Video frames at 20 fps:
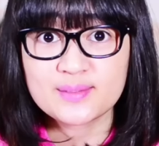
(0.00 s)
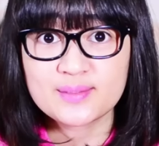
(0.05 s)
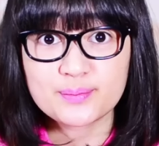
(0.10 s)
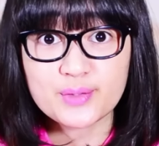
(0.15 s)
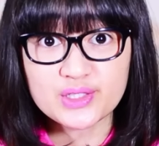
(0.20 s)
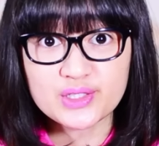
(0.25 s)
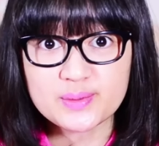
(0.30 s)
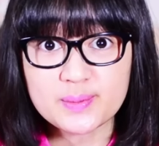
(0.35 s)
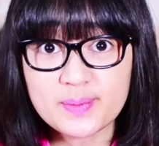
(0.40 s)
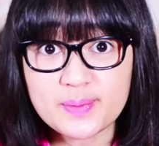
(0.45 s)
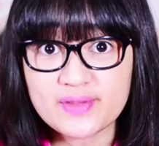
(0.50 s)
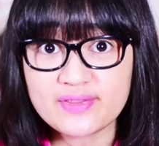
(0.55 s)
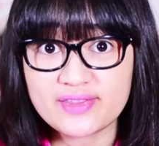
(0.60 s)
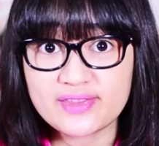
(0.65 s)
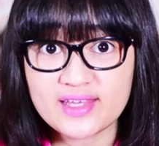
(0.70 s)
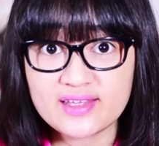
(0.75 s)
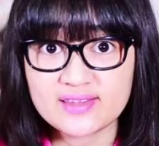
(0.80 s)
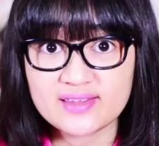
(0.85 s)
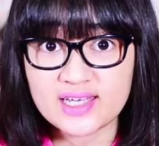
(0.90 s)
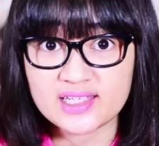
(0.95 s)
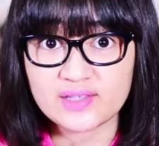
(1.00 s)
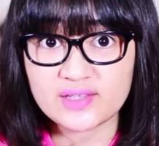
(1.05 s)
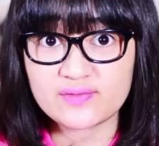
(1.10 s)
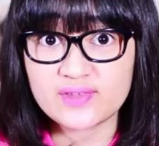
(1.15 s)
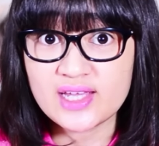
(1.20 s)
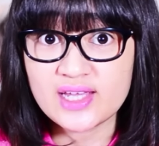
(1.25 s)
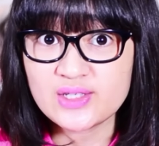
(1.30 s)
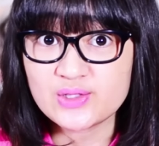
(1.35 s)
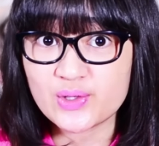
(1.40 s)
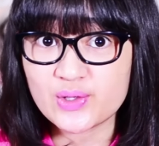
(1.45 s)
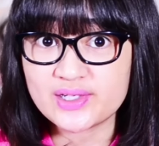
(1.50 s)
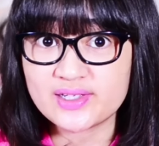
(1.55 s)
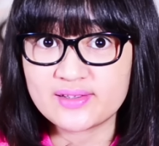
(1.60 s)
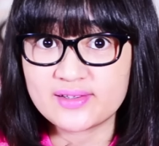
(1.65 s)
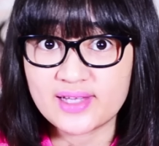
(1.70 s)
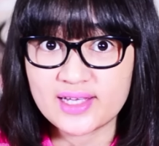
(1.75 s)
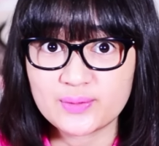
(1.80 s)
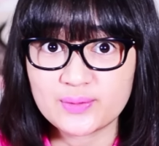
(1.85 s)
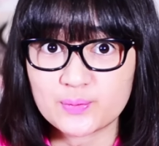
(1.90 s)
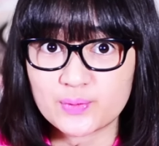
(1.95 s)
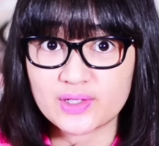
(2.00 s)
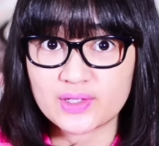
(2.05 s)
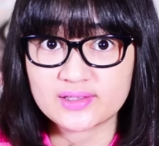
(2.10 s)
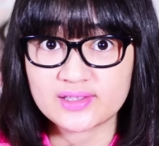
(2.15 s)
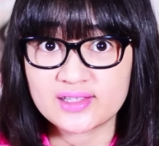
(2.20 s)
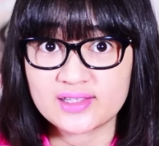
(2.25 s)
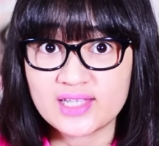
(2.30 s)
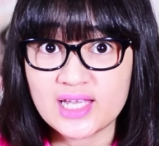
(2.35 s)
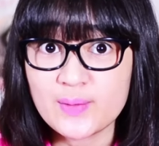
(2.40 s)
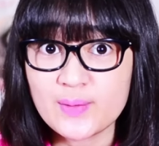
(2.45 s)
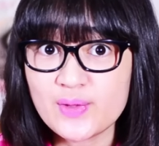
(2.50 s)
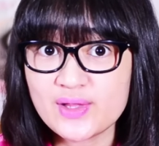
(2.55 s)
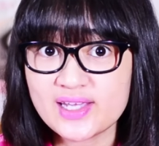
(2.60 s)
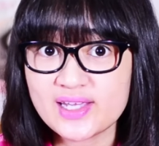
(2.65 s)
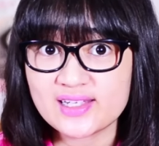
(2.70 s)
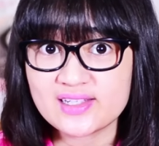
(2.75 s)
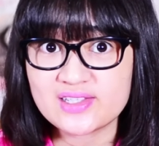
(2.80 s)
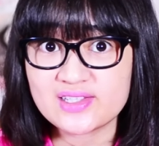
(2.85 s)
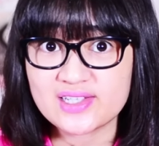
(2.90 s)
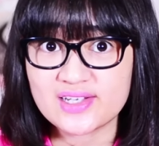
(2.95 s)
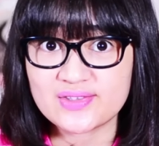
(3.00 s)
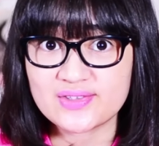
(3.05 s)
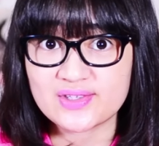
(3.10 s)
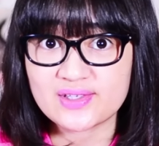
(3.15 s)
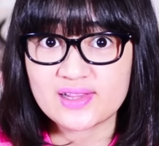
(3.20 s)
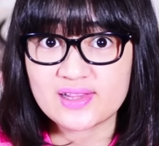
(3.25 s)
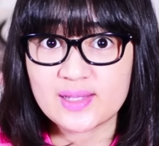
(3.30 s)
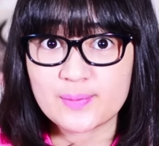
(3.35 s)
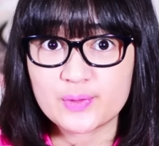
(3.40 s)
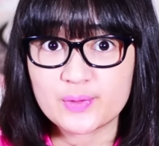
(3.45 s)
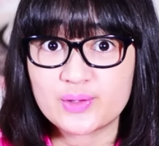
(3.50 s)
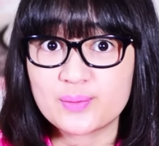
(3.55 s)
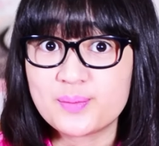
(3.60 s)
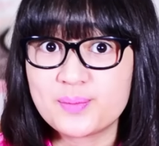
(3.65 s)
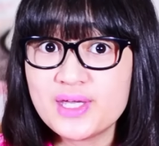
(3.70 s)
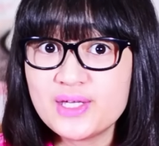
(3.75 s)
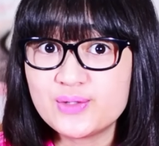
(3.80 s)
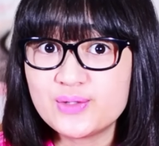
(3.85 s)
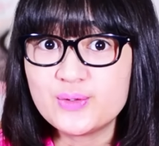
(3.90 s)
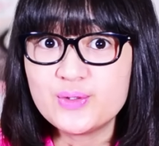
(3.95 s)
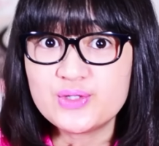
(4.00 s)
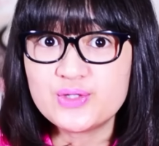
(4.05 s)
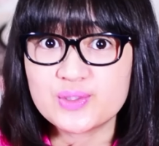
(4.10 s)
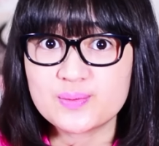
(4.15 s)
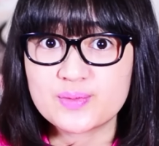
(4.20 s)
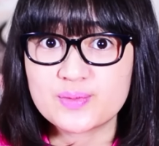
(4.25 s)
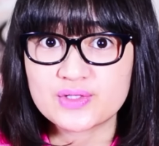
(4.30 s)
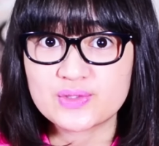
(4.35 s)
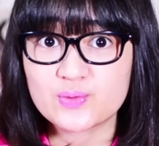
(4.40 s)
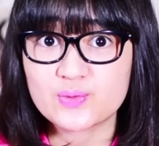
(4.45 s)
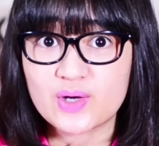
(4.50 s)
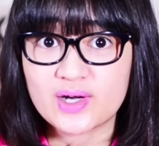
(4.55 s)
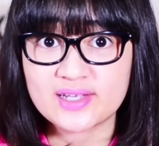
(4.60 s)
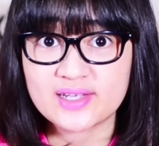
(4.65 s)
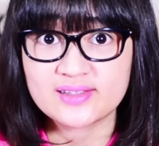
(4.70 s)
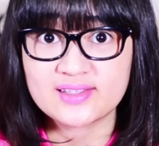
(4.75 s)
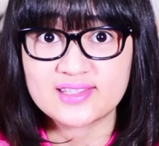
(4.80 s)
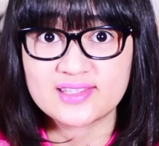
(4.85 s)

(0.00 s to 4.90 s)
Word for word: Most people think that if they join a network, then they will get a chance to collab with the big YouTubers who are in the